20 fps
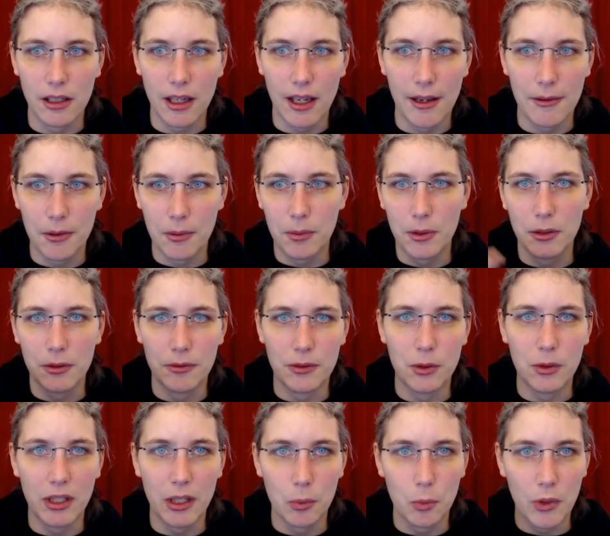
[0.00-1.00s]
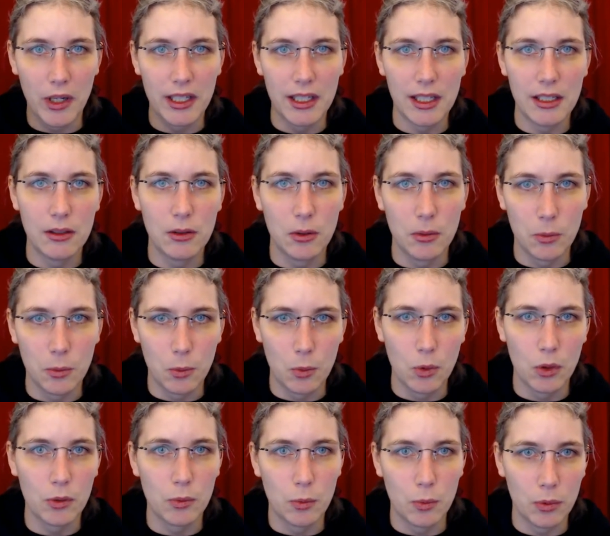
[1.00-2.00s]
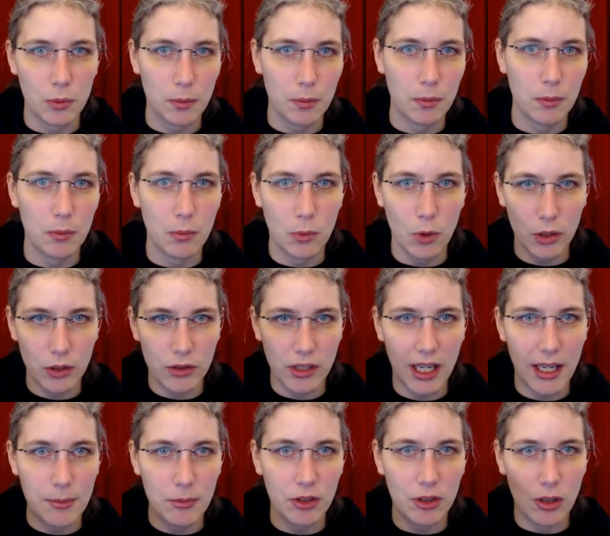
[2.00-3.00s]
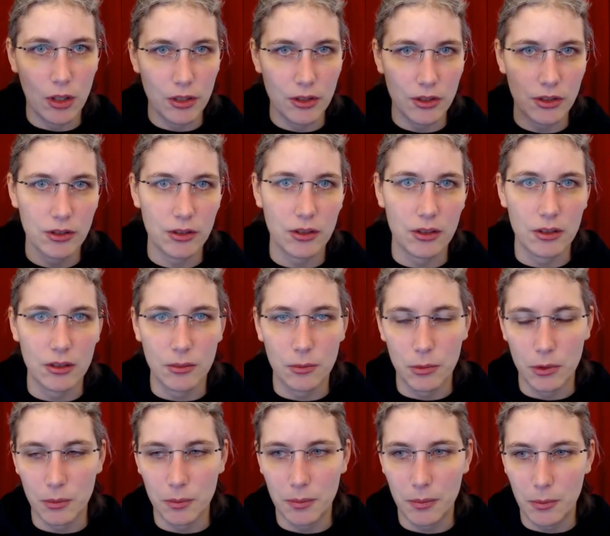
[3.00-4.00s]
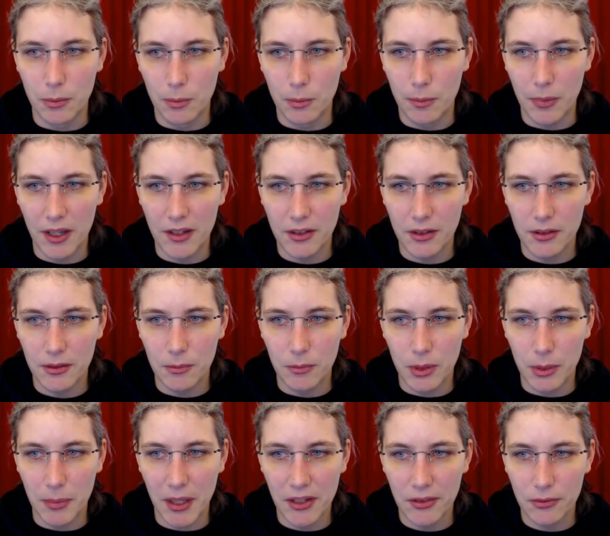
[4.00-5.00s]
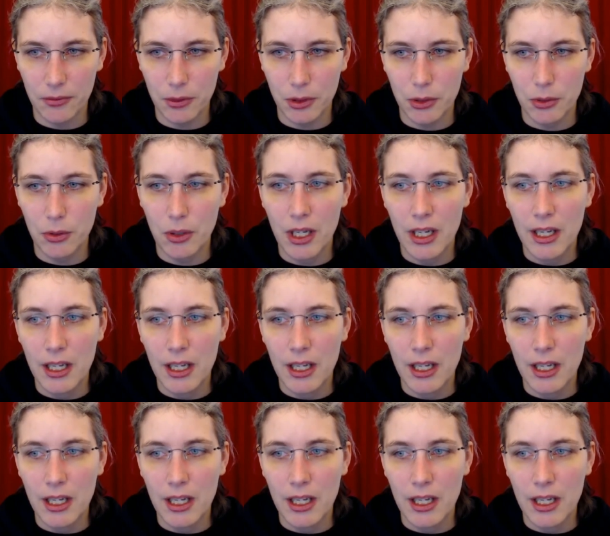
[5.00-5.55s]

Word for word: every one of you can weigh in on what would what time slots uh, would best be best for you.